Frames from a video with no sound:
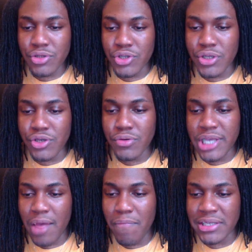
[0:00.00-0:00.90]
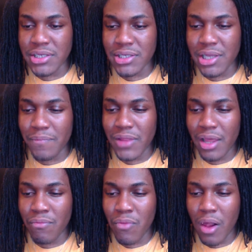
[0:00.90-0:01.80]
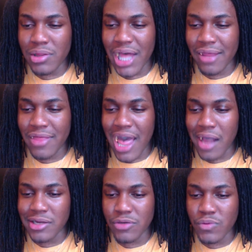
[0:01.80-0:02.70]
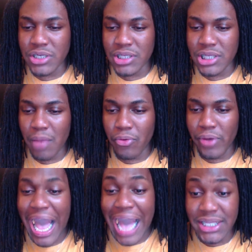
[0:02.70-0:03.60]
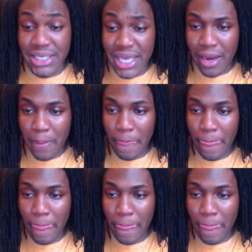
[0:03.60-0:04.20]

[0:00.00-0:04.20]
You did mention something like that in a recent table read. I did.